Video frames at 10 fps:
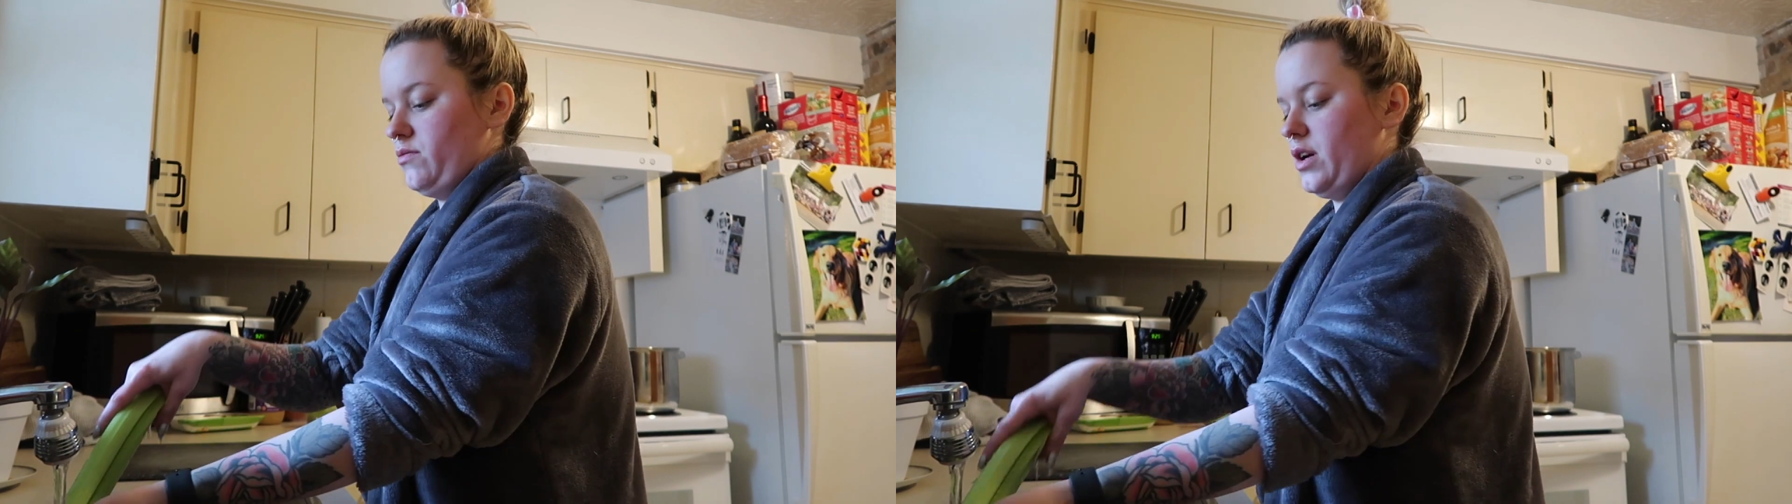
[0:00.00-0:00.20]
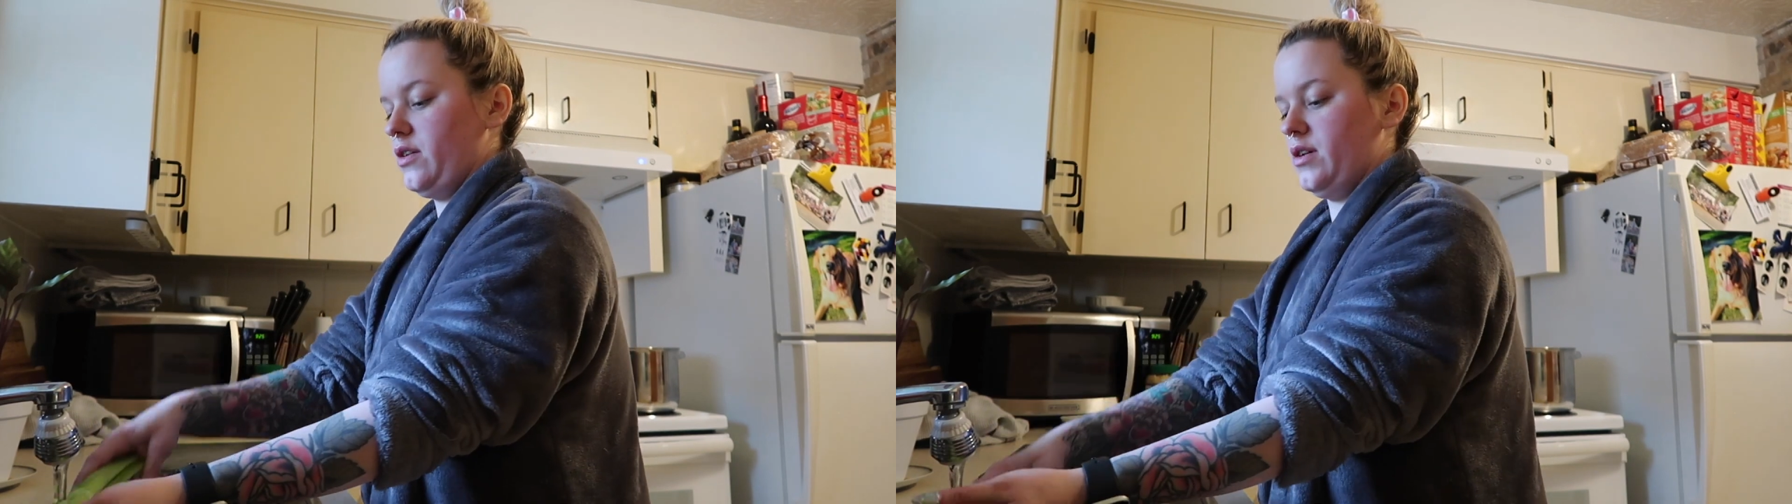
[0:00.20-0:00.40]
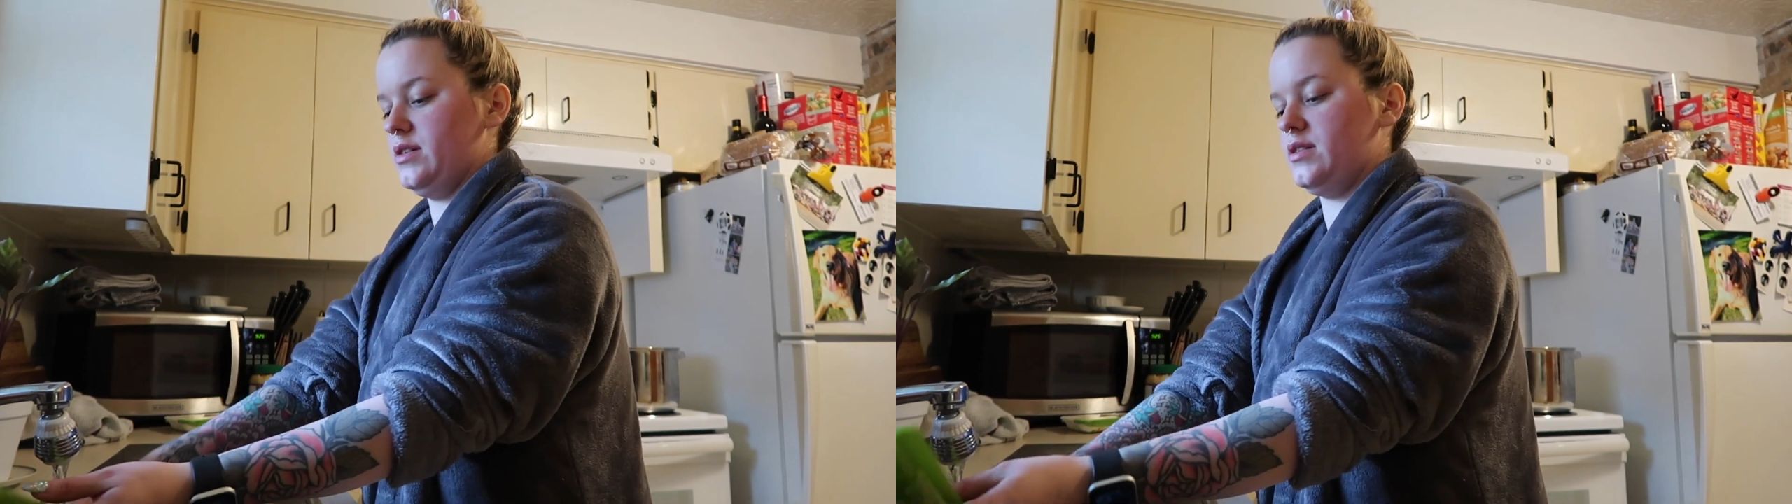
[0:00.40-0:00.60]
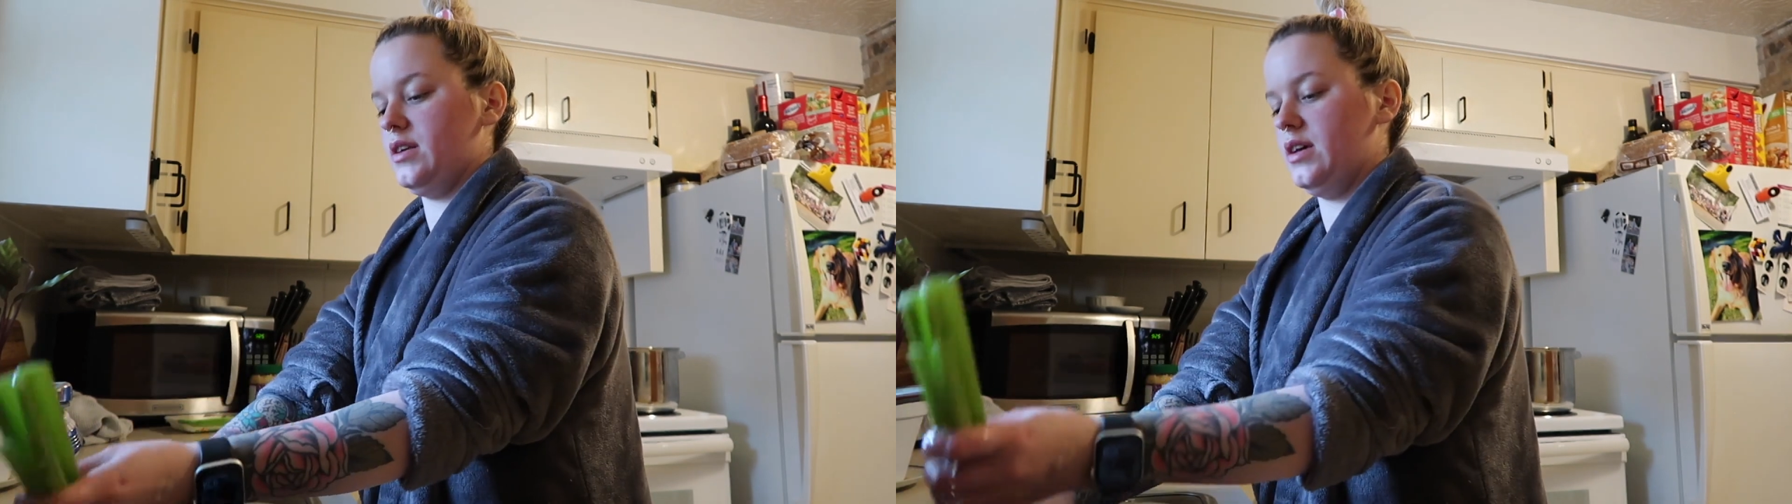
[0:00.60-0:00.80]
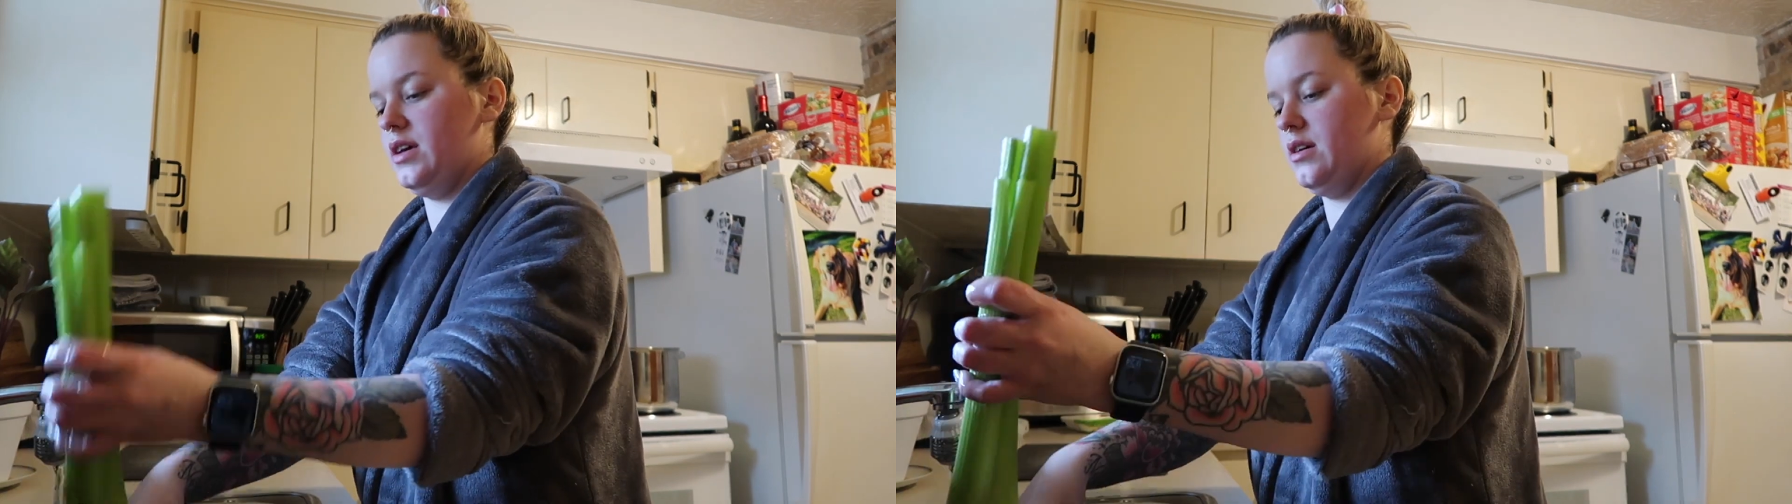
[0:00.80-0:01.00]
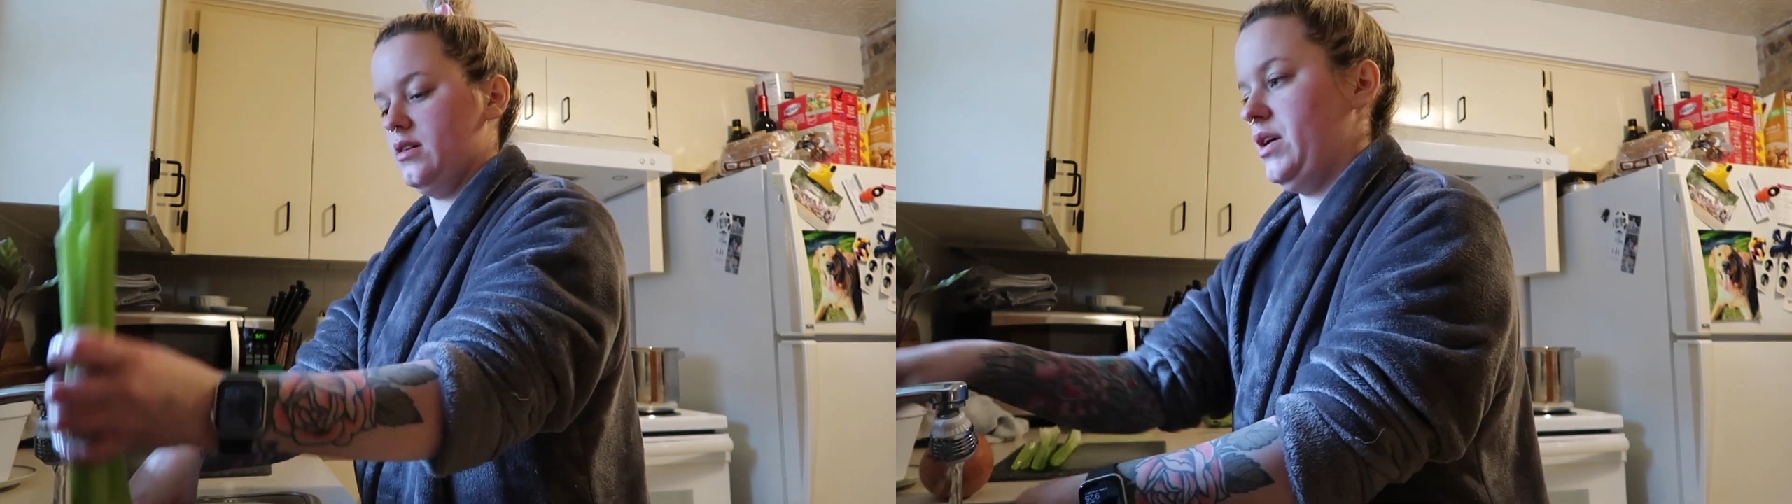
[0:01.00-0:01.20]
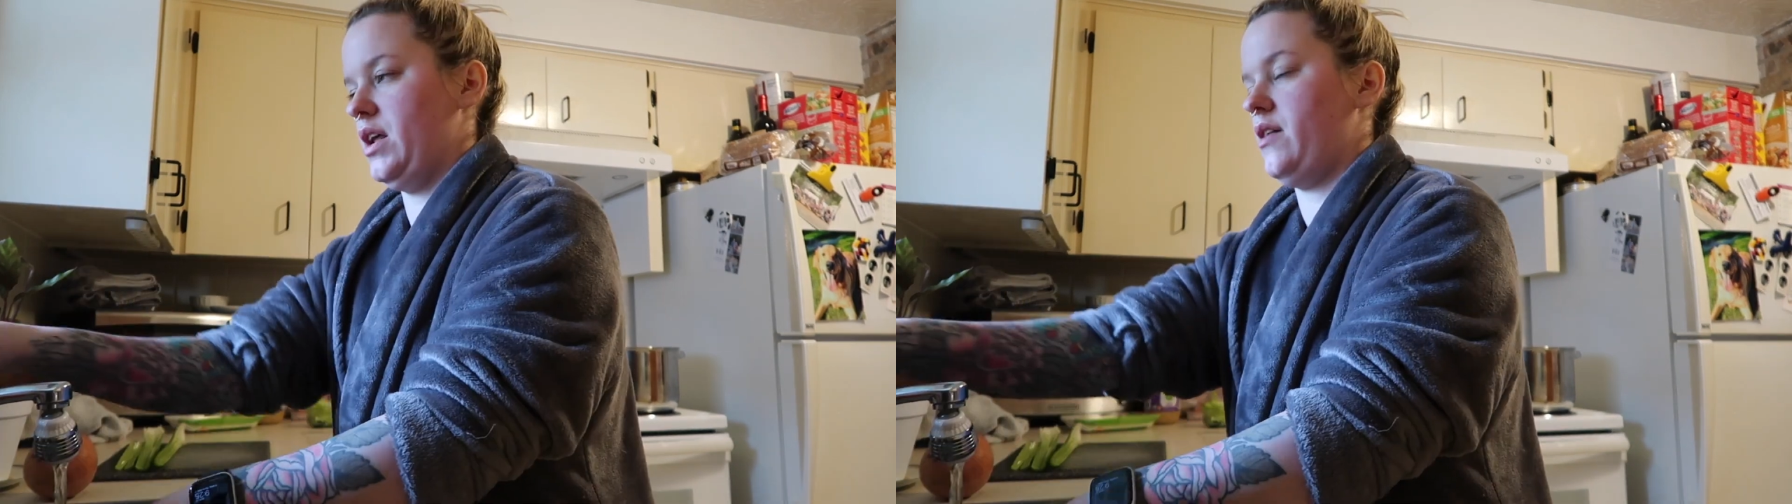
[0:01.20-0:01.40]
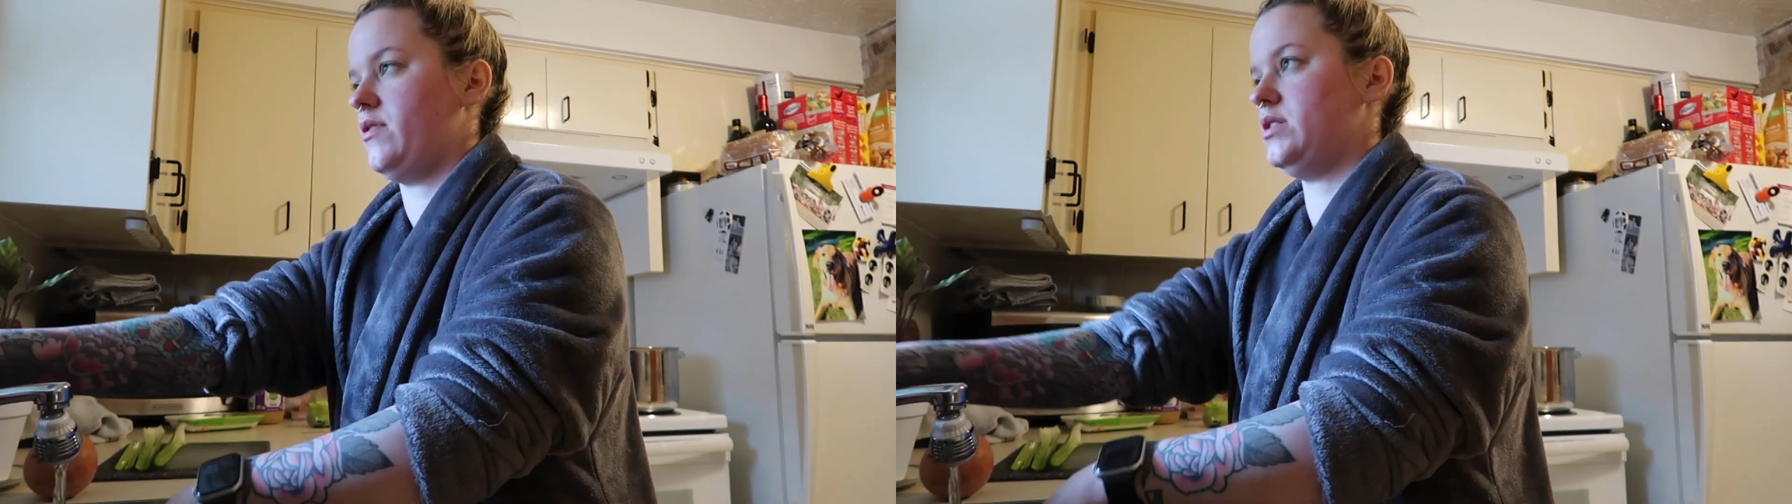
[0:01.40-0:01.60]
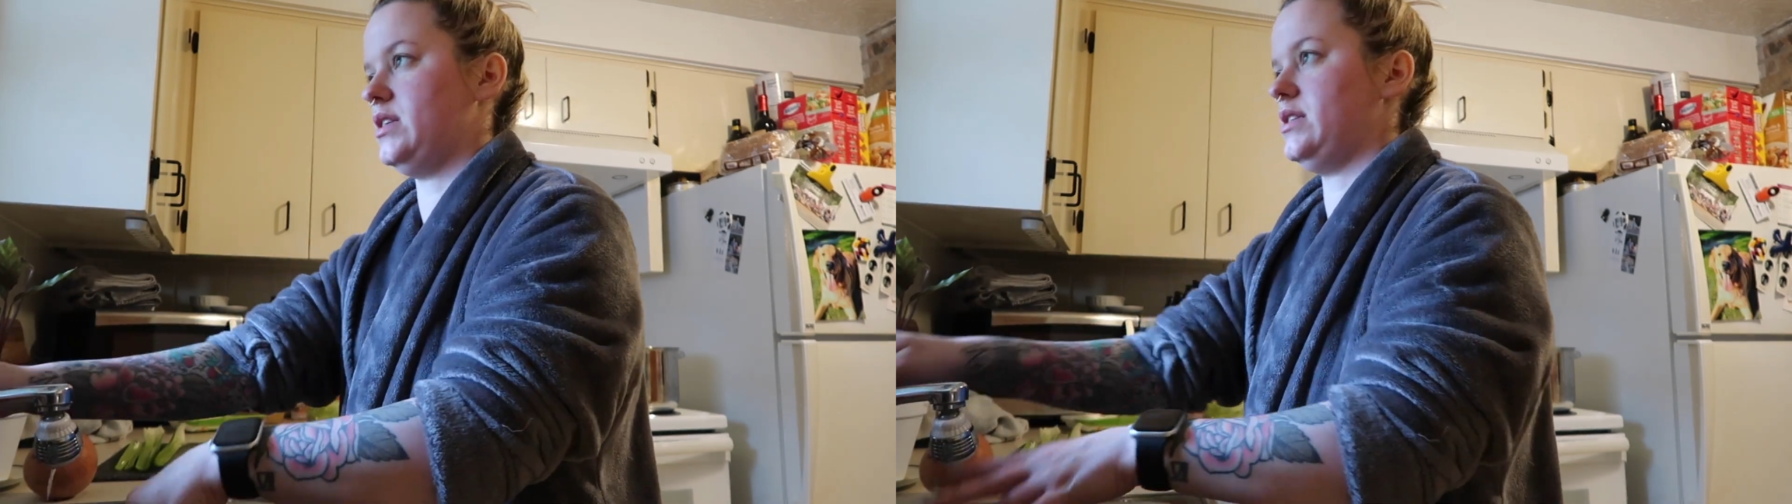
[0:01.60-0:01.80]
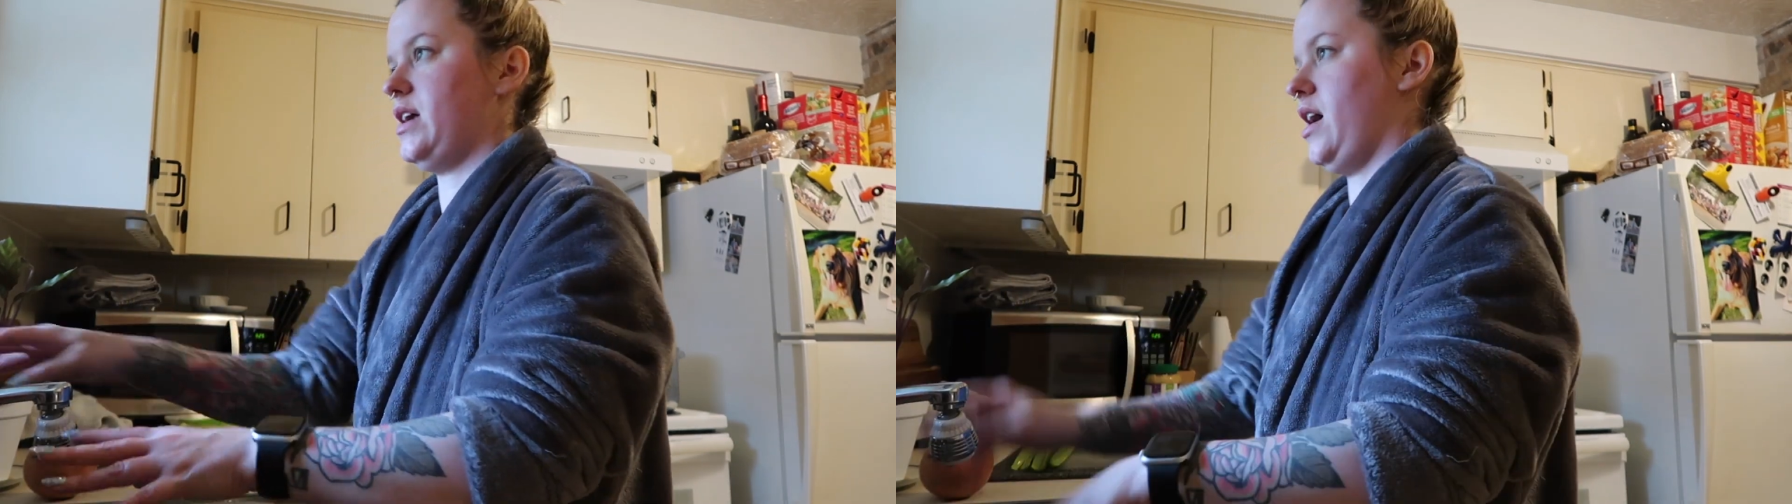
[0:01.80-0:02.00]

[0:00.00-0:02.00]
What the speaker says: rigorously, but ever since